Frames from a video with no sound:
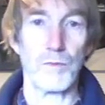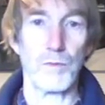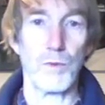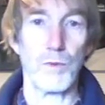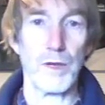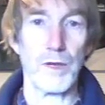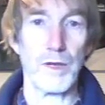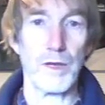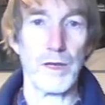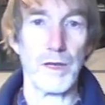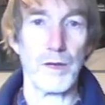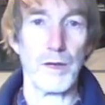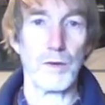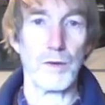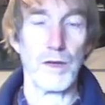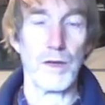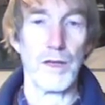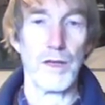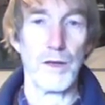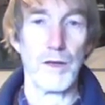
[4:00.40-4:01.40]
we're
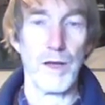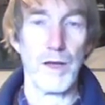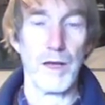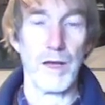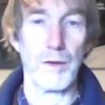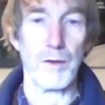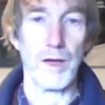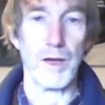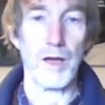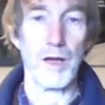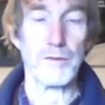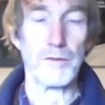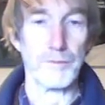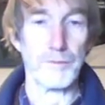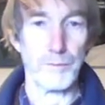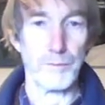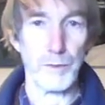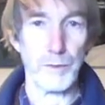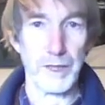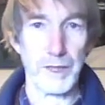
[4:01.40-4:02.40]

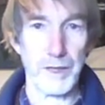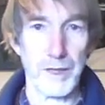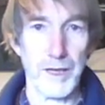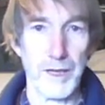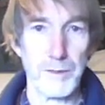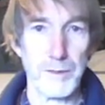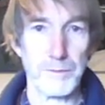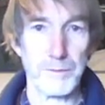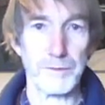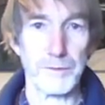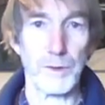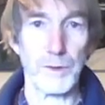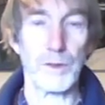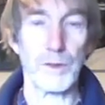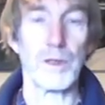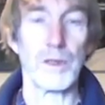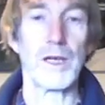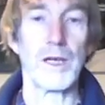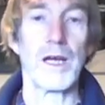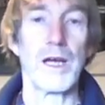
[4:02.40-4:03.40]
going to hope
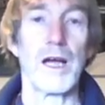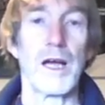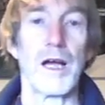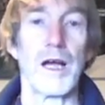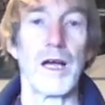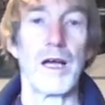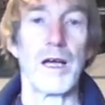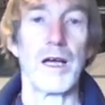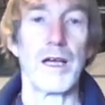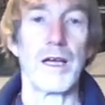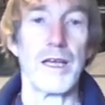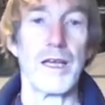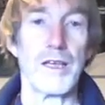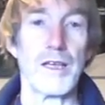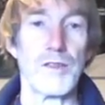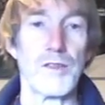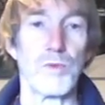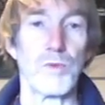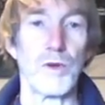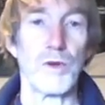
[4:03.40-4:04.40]
for
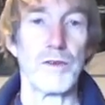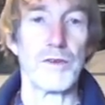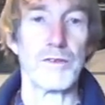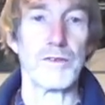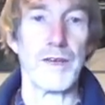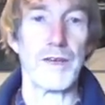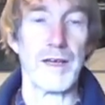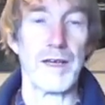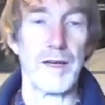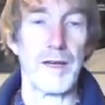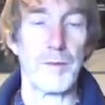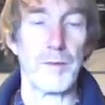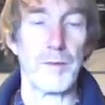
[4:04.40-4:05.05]
each one of our